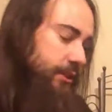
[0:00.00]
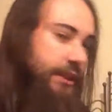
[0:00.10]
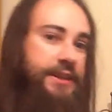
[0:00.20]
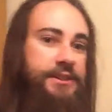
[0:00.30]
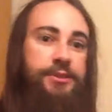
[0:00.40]

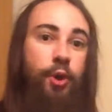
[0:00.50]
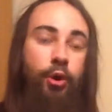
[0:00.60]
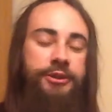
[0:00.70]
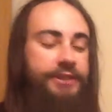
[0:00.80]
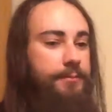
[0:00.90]
It
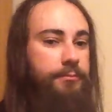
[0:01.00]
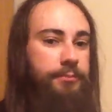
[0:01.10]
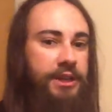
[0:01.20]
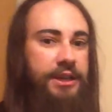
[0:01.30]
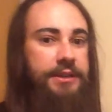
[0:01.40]
all
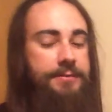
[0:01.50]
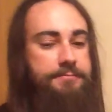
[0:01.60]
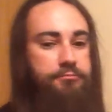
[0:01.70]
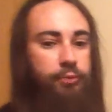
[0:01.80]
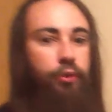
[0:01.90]
seem,
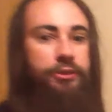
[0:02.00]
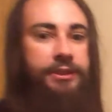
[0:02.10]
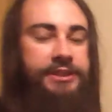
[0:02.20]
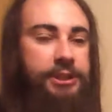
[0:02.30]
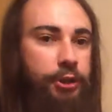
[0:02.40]
all
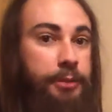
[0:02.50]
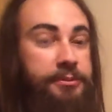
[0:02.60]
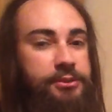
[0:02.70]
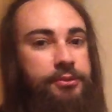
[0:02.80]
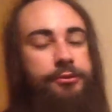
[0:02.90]

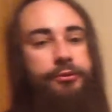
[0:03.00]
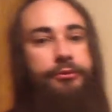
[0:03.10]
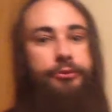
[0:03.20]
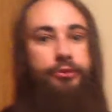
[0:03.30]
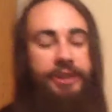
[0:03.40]
synonyms
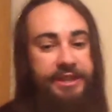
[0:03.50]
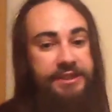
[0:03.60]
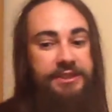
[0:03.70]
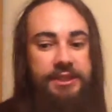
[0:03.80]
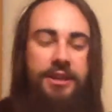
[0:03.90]
to
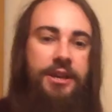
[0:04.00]
this.